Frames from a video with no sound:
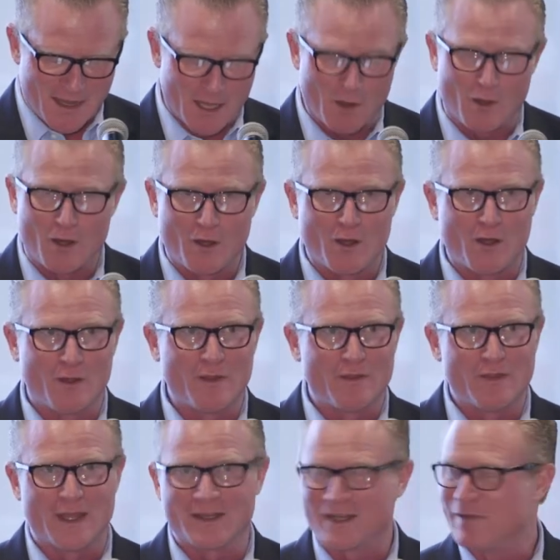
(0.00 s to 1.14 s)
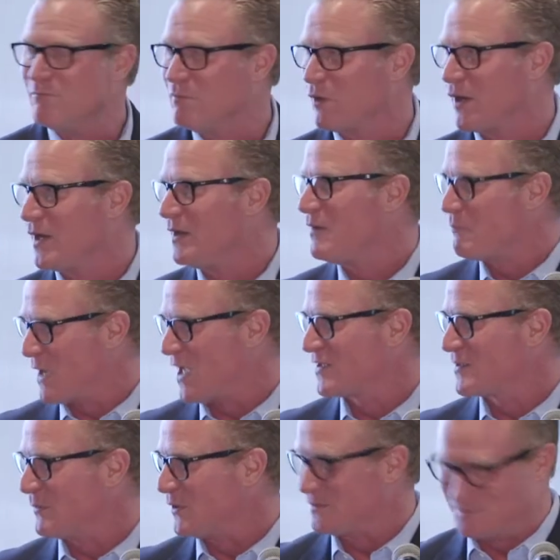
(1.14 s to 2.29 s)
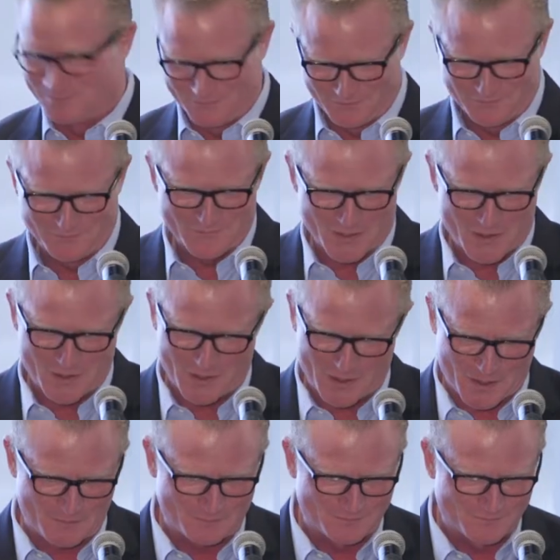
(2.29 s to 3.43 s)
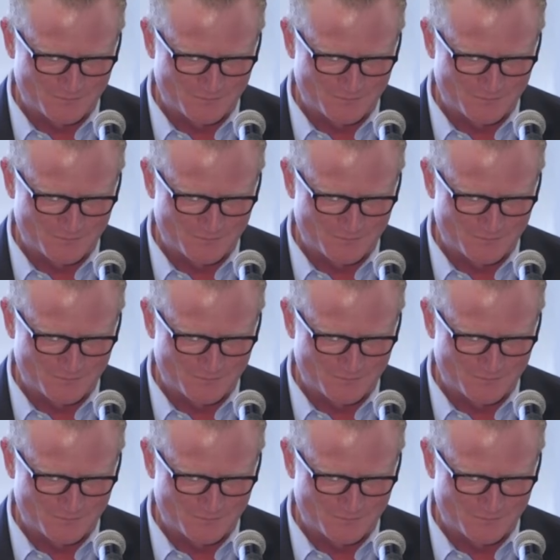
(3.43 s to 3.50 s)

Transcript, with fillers: and all that can be possible. There you go.